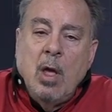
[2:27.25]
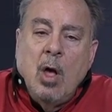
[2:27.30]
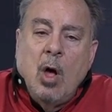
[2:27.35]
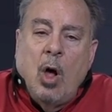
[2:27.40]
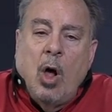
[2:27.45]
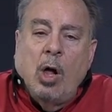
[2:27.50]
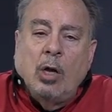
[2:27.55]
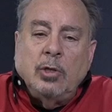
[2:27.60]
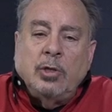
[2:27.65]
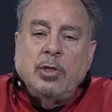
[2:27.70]

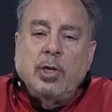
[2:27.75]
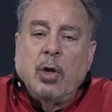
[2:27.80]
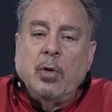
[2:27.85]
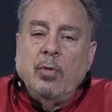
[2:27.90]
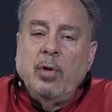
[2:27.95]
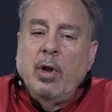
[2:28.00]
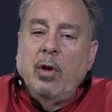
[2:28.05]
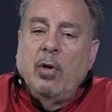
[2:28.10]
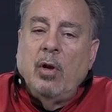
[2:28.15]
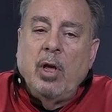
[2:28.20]
Also,
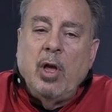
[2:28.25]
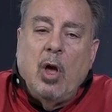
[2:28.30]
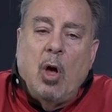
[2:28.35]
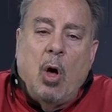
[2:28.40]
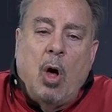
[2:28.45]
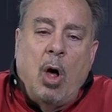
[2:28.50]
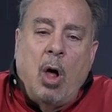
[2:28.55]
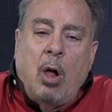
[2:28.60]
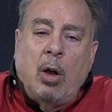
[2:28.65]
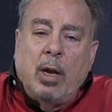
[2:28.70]
nearly
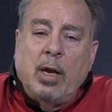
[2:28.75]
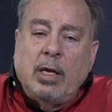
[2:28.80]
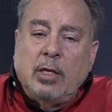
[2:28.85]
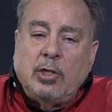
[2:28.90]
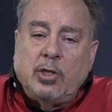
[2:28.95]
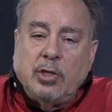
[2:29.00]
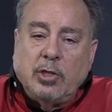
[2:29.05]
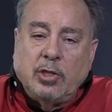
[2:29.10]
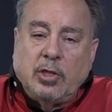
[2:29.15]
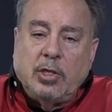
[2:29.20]
all
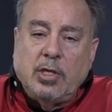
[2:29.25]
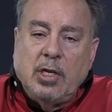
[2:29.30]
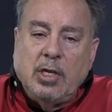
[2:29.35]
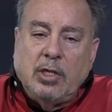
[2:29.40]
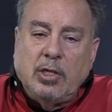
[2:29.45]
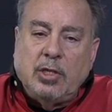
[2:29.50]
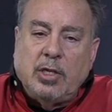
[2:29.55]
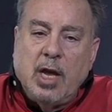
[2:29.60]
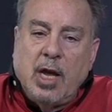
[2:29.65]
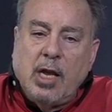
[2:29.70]
engines
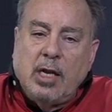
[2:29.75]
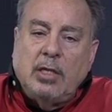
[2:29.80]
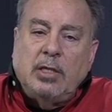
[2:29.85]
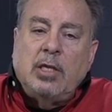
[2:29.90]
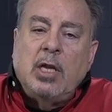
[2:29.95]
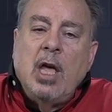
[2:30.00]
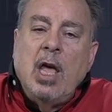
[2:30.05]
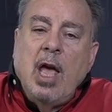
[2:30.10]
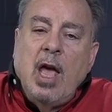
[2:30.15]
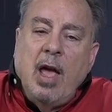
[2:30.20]
these
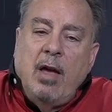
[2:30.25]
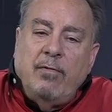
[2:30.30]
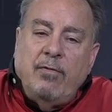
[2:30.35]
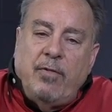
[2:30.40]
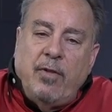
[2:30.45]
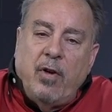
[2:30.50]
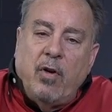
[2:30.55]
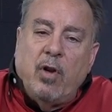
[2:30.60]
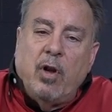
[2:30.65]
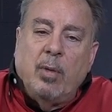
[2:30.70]
days have
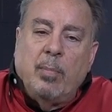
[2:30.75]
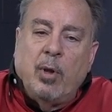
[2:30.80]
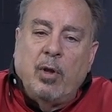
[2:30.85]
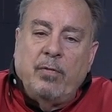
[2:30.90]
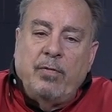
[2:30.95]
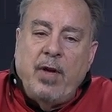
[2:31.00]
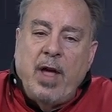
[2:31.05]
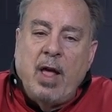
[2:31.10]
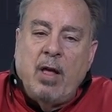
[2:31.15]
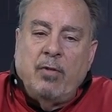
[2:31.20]
variable
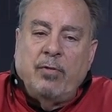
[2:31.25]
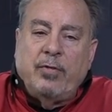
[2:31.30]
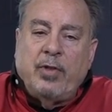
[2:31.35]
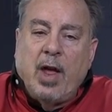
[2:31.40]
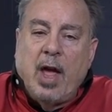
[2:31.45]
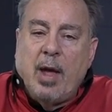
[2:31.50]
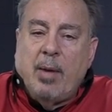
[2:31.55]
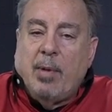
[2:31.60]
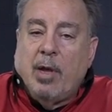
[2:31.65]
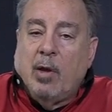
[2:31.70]
valve
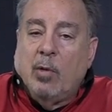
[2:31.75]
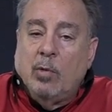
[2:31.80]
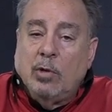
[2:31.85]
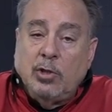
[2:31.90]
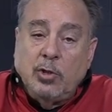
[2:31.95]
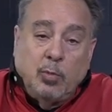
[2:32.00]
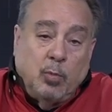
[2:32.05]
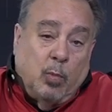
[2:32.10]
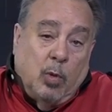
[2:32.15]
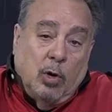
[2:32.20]
timing,
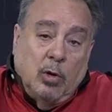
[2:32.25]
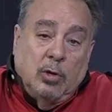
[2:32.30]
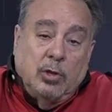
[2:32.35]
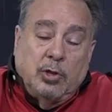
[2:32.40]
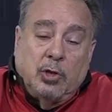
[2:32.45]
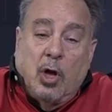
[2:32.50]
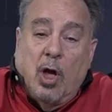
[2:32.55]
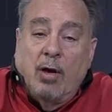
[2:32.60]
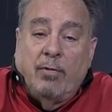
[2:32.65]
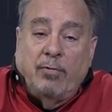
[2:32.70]
which
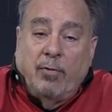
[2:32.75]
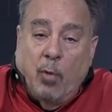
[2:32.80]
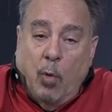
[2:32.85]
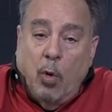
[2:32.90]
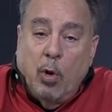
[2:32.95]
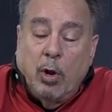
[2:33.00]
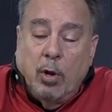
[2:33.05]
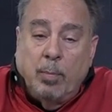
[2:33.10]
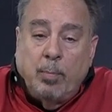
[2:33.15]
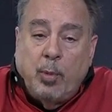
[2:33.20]
works off
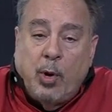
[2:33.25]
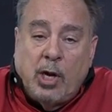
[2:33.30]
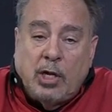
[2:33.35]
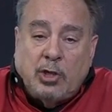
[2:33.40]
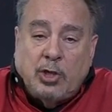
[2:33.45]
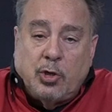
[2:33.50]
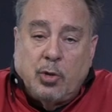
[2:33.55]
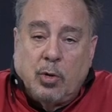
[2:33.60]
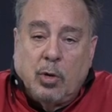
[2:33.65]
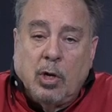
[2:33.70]
oil
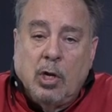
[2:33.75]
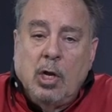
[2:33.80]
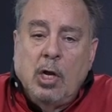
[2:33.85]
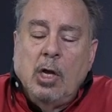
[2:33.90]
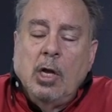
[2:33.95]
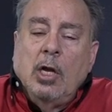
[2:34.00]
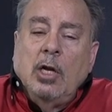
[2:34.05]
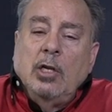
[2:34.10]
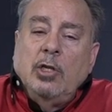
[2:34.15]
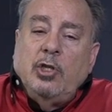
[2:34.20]
pressure.
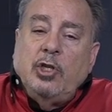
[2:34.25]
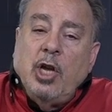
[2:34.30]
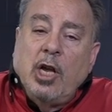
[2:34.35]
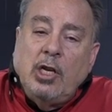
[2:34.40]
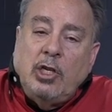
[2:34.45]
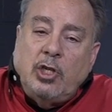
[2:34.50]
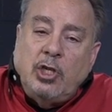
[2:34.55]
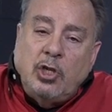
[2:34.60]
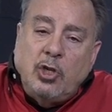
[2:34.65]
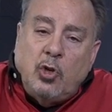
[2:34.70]

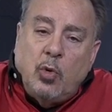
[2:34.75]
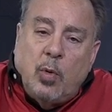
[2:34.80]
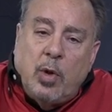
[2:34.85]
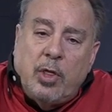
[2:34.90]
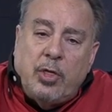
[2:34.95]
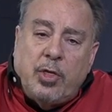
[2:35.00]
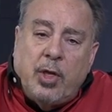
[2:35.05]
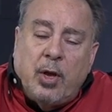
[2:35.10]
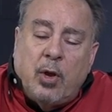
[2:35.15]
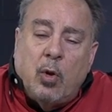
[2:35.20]
Changing to a
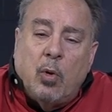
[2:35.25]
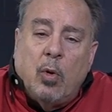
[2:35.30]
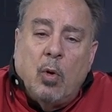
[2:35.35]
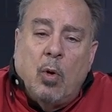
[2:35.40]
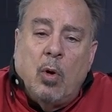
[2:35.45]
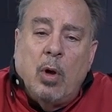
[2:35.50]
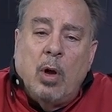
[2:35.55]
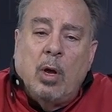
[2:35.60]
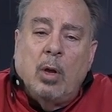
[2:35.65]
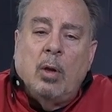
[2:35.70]
thicker
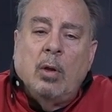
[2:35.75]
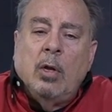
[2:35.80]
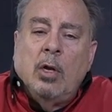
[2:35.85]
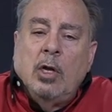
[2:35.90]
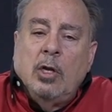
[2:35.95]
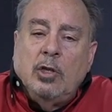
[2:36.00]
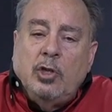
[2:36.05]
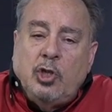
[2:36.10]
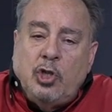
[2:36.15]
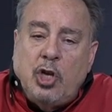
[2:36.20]
oil
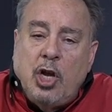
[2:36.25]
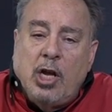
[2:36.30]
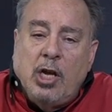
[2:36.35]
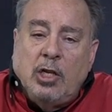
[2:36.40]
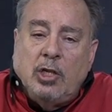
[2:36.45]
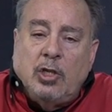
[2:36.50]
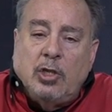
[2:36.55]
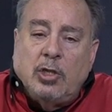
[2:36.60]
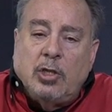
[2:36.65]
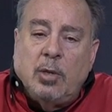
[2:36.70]

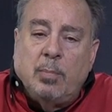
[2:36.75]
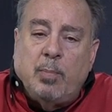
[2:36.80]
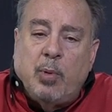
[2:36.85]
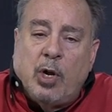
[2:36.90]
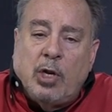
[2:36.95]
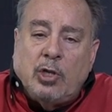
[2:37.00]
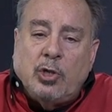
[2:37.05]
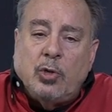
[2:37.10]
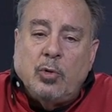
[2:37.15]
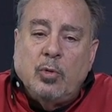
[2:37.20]
changes the
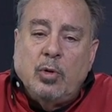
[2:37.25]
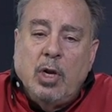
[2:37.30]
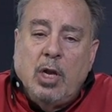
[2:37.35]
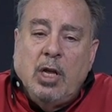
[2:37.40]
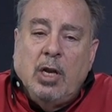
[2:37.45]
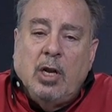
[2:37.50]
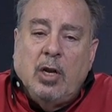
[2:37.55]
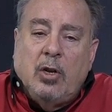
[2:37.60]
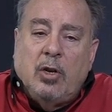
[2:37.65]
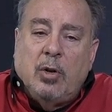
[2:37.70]
pressure
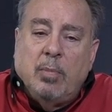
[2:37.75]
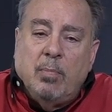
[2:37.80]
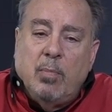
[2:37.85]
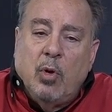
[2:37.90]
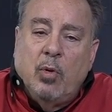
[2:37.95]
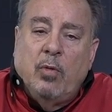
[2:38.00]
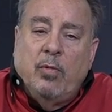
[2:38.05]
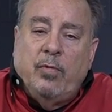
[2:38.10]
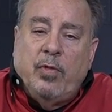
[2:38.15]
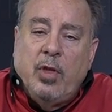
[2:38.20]
needed to
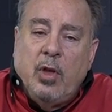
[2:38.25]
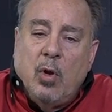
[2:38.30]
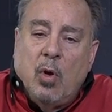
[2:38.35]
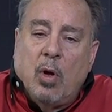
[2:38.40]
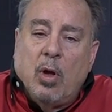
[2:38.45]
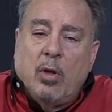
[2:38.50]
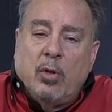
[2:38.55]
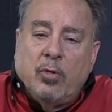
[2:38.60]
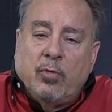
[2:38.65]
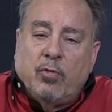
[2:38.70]
move the
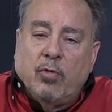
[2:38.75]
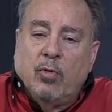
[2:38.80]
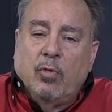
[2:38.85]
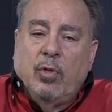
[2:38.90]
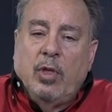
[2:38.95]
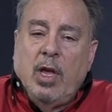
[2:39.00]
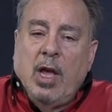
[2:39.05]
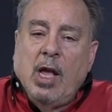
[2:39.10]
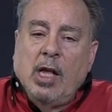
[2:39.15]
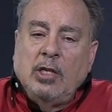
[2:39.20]
oil through
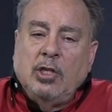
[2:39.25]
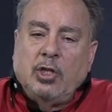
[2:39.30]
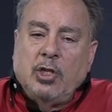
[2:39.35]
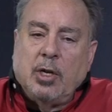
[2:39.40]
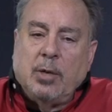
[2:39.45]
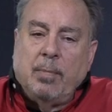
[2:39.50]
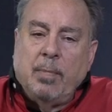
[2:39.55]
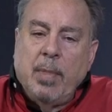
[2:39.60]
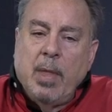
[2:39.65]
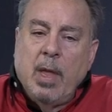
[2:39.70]
the engine.